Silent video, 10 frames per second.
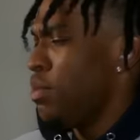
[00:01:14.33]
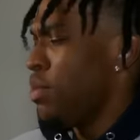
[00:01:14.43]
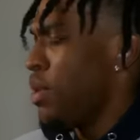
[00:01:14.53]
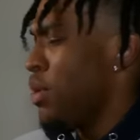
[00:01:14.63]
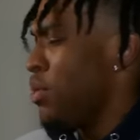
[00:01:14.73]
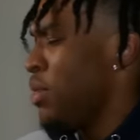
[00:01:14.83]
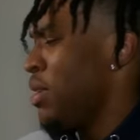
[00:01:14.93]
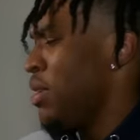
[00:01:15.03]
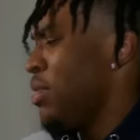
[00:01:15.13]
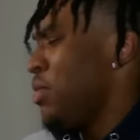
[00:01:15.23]
But Bro, she ain't what,
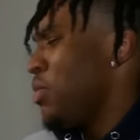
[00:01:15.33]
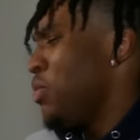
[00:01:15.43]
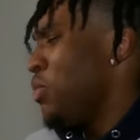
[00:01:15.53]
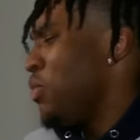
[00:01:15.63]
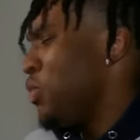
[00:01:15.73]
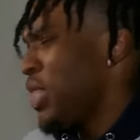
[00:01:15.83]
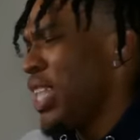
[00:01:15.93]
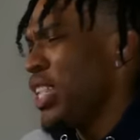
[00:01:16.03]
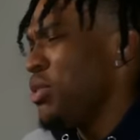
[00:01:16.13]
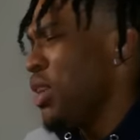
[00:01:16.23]
What the
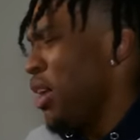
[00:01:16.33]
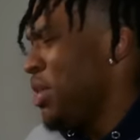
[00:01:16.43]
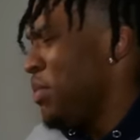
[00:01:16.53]
hell are you talking